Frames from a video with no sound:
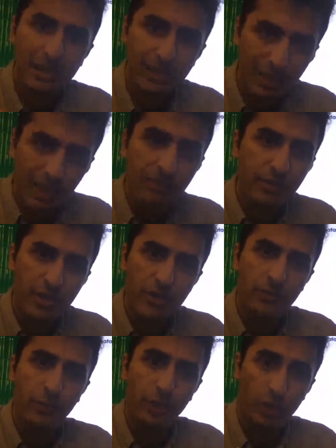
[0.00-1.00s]

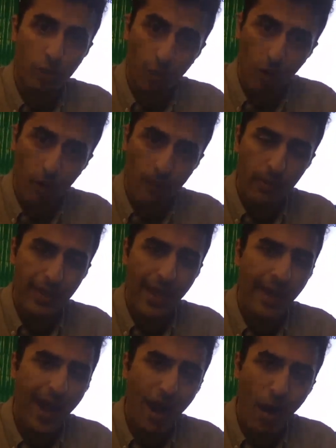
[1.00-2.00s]
leveraged for a goal. Now,
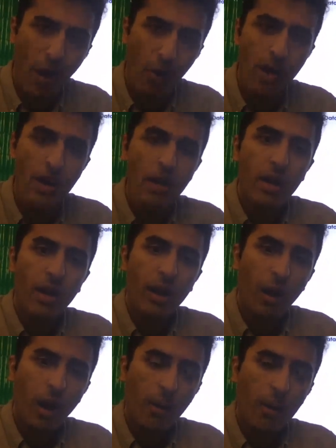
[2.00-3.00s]
how
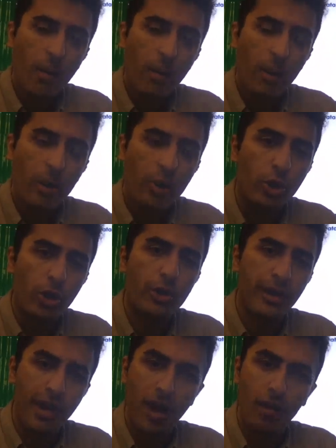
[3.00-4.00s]
good
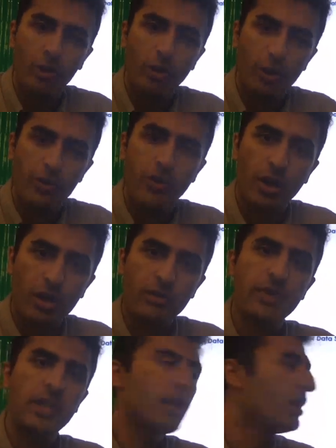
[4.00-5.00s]
and how close are
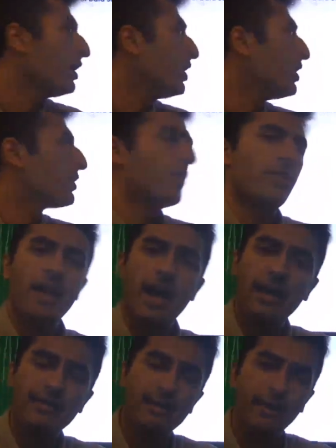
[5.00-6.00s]
we to
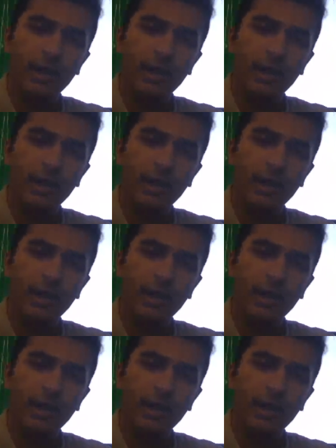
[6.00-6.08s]
that